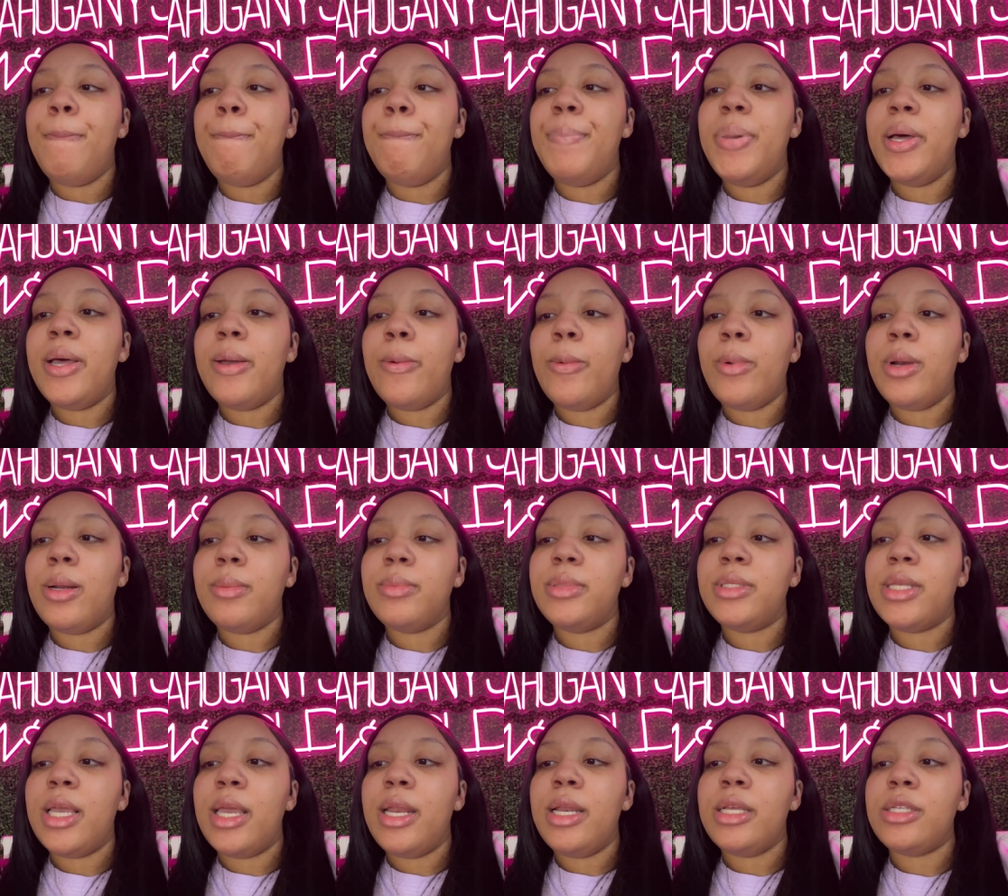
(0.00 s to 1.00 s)
But what I'm
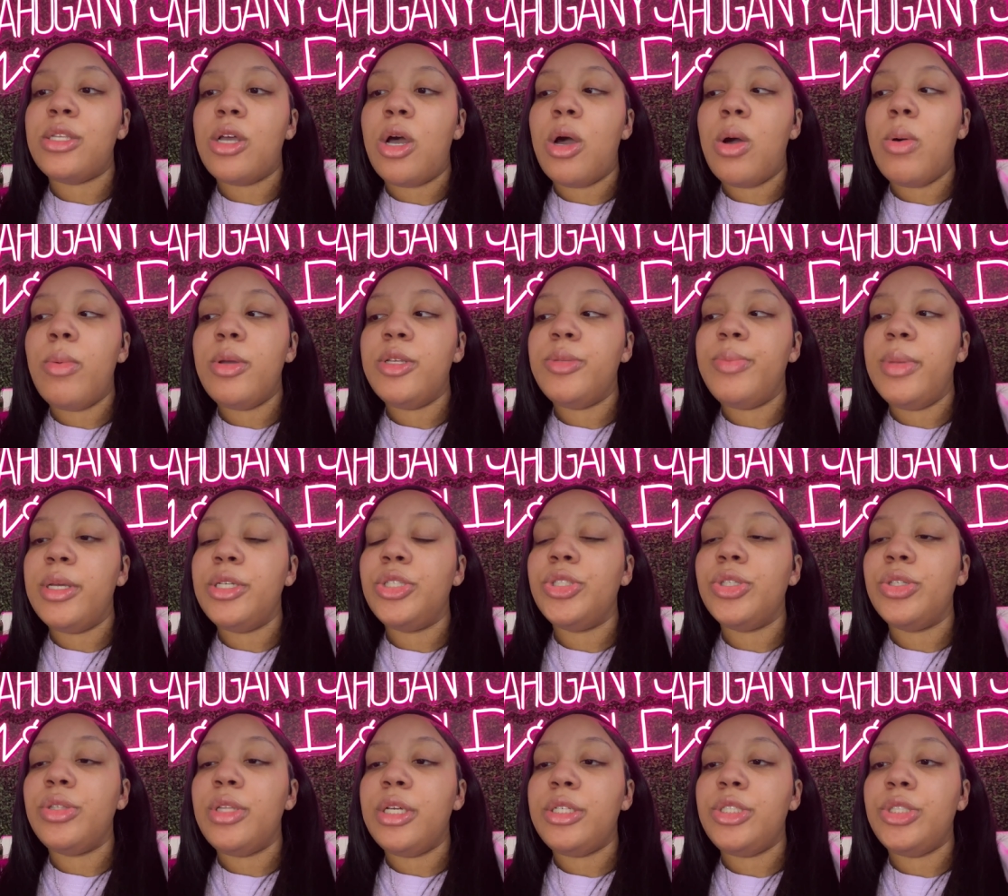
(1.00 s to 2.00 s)
saying is always make
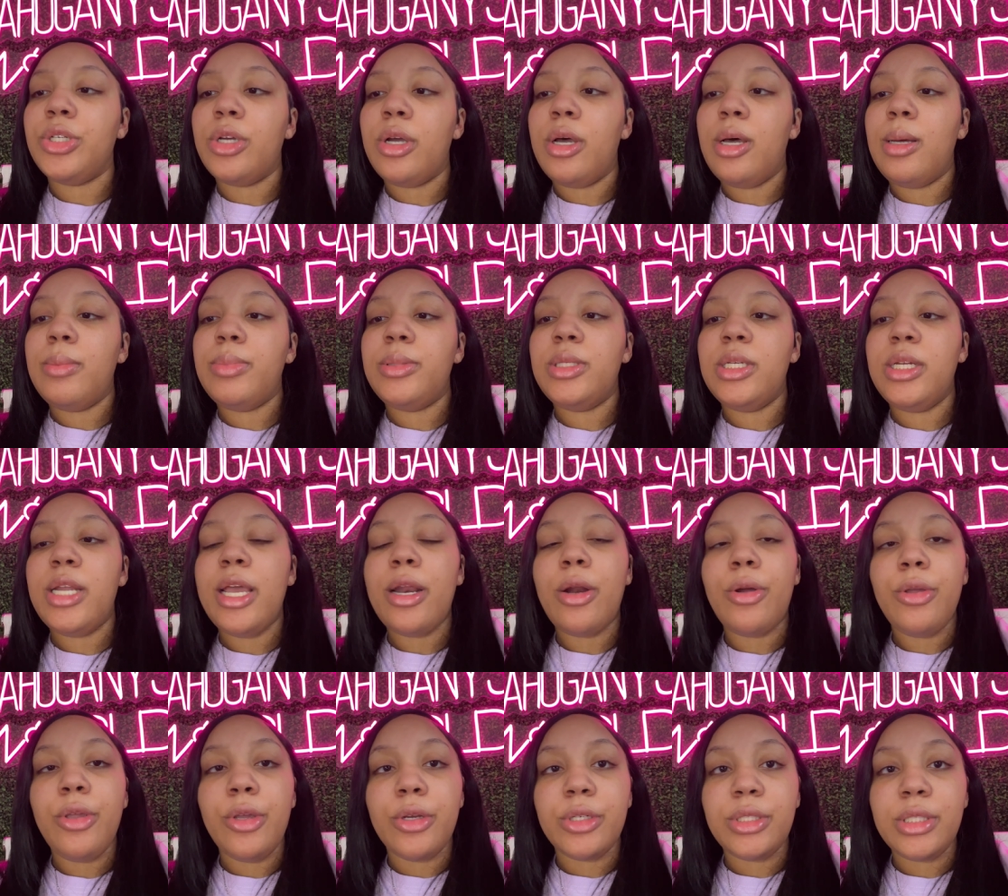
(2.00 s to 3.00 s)
sure that you're up to date
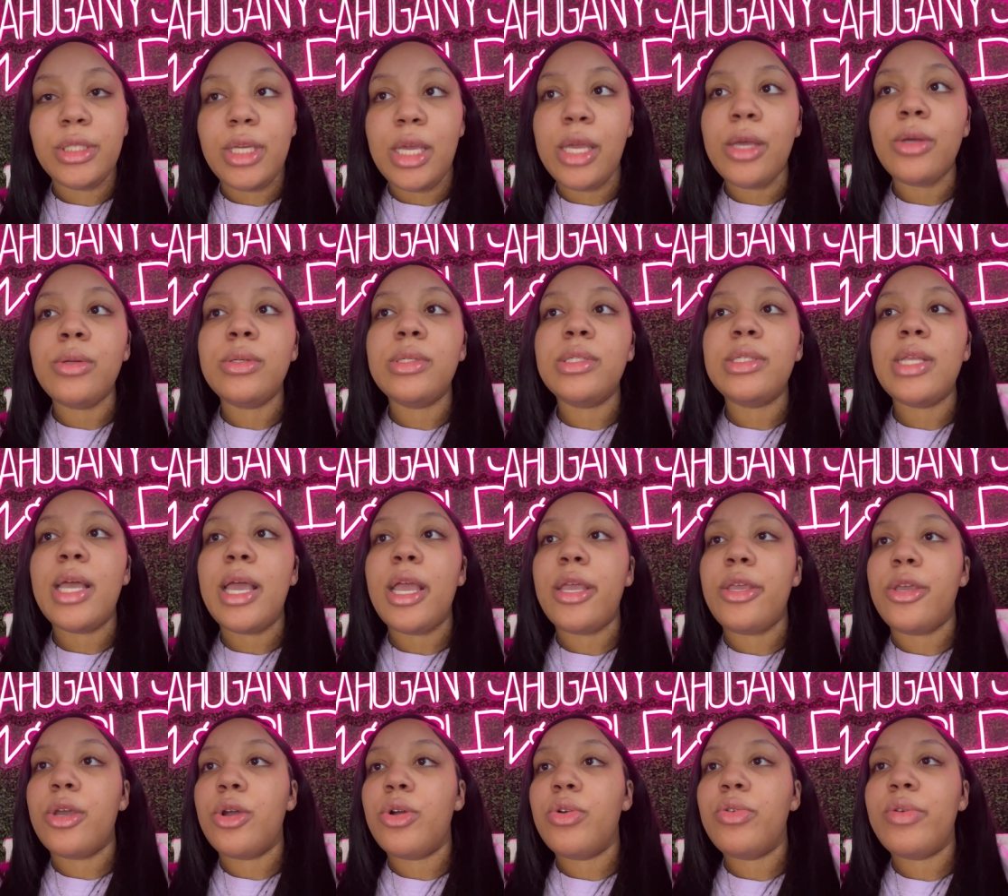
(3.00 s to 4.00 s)
on your skill
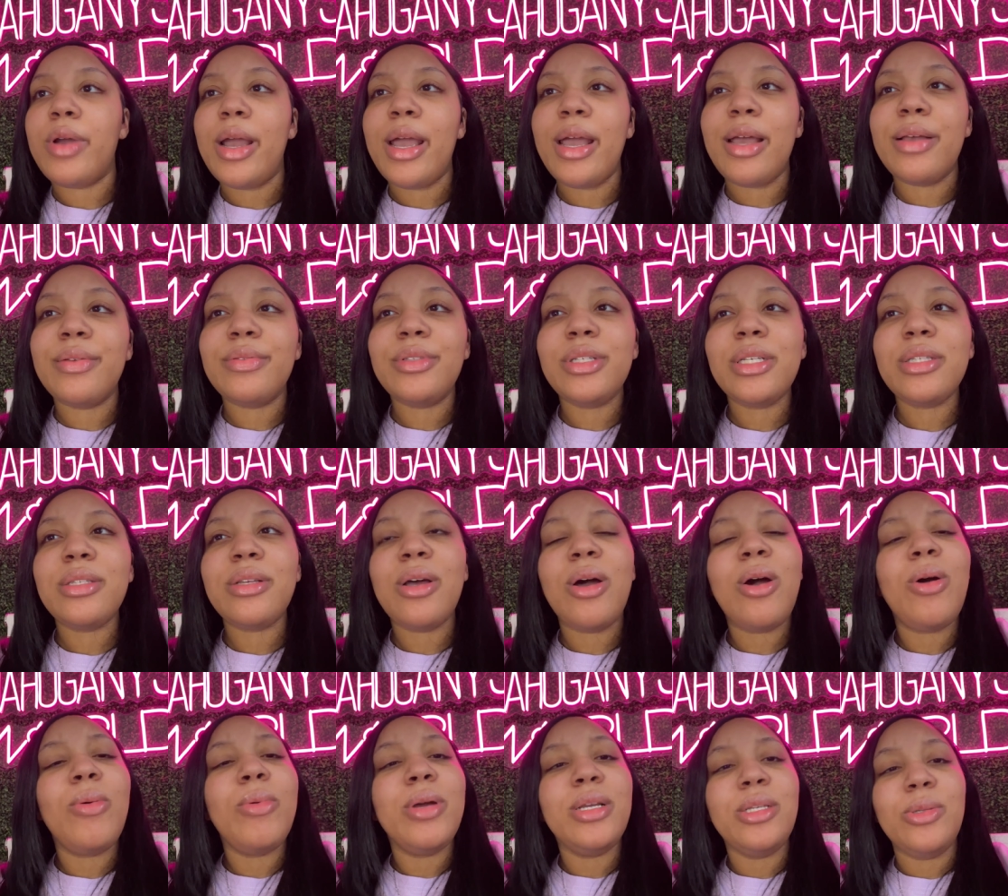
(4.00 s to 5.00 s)
set, your crafts, just
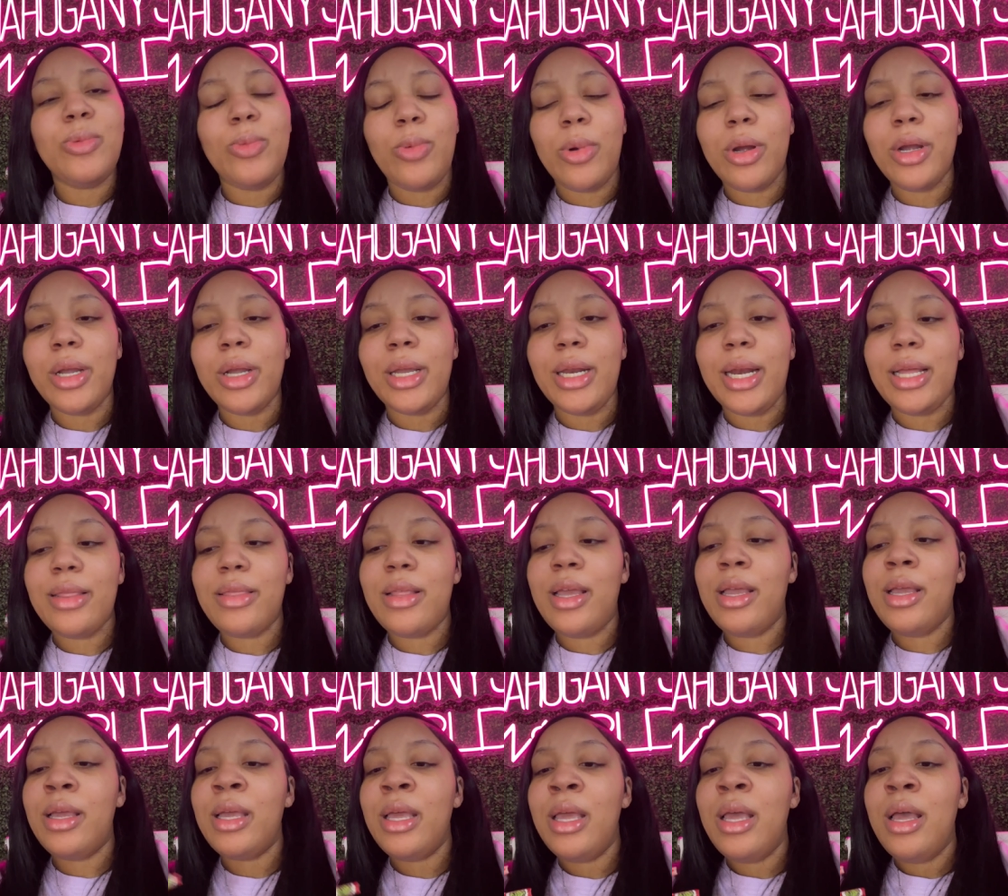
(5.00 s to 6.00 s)
always work. And I
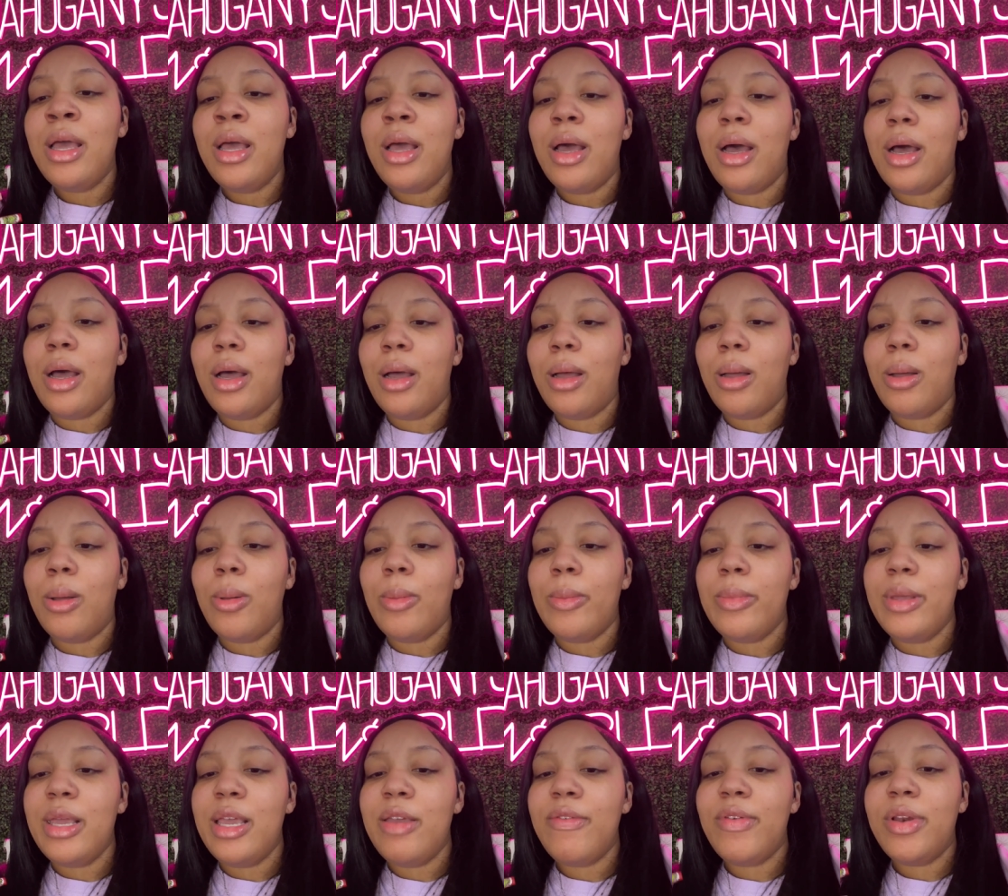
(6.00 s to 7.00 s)
think um,
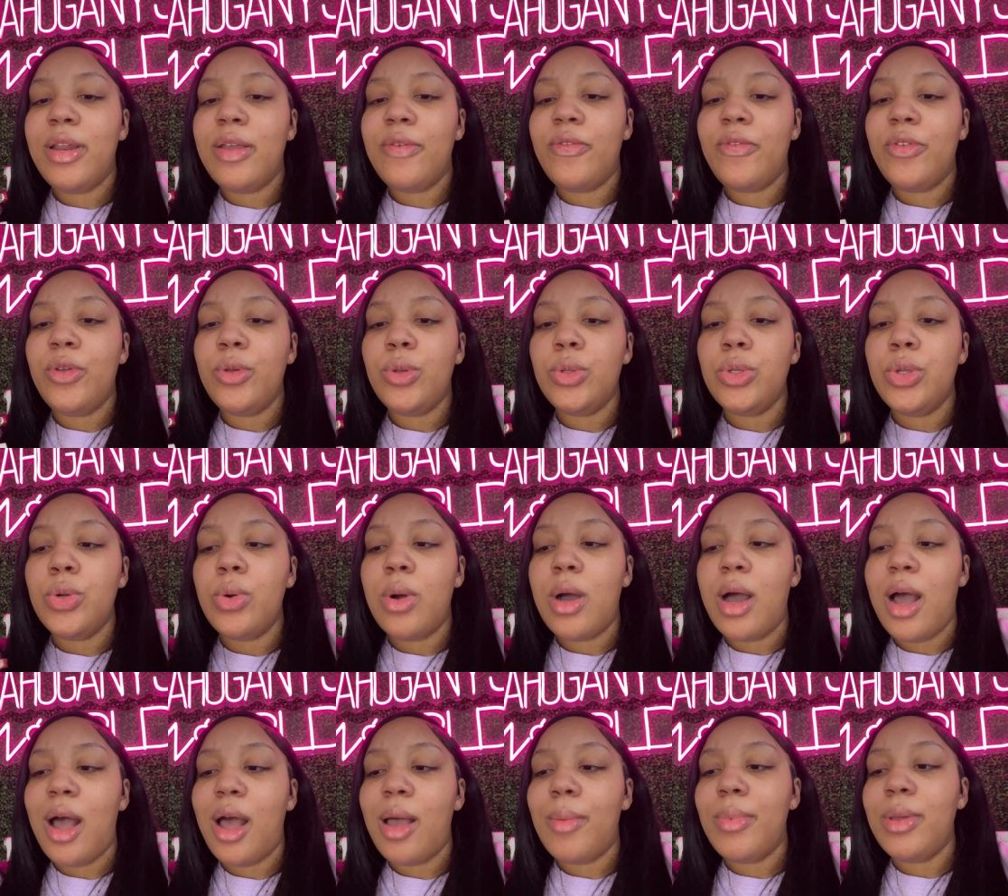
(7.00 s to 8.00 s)
even if you do a
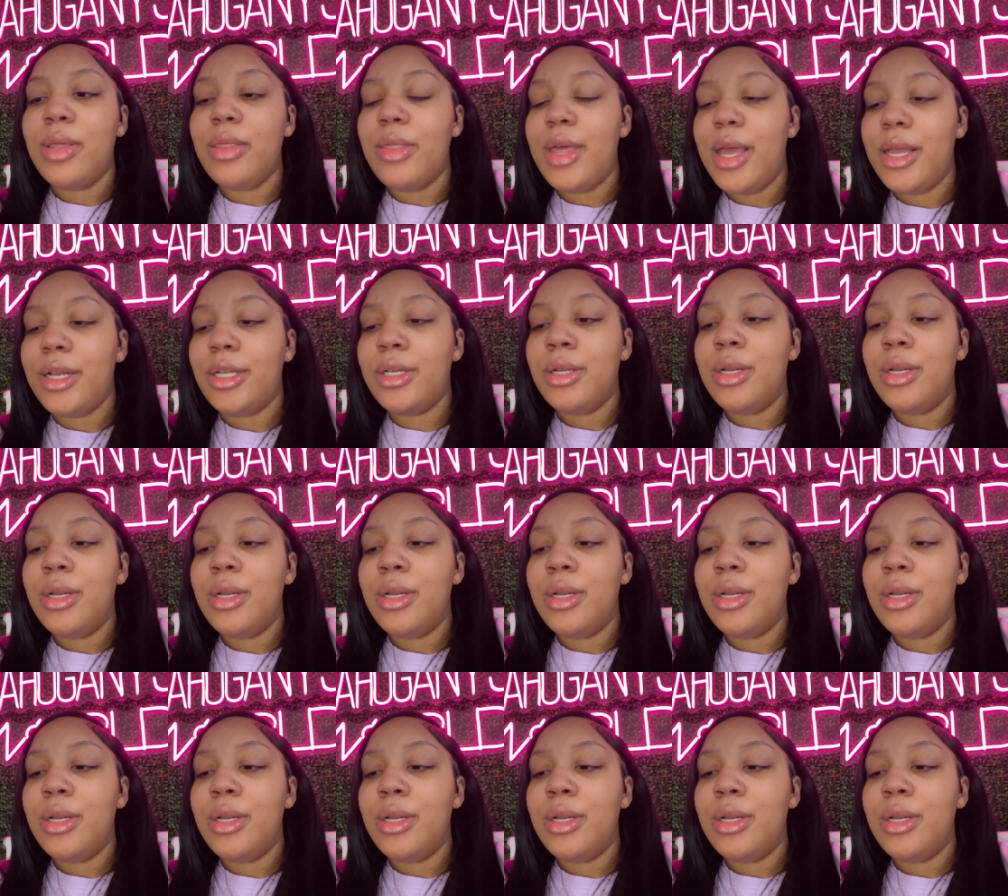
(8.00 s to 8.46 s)
hobby that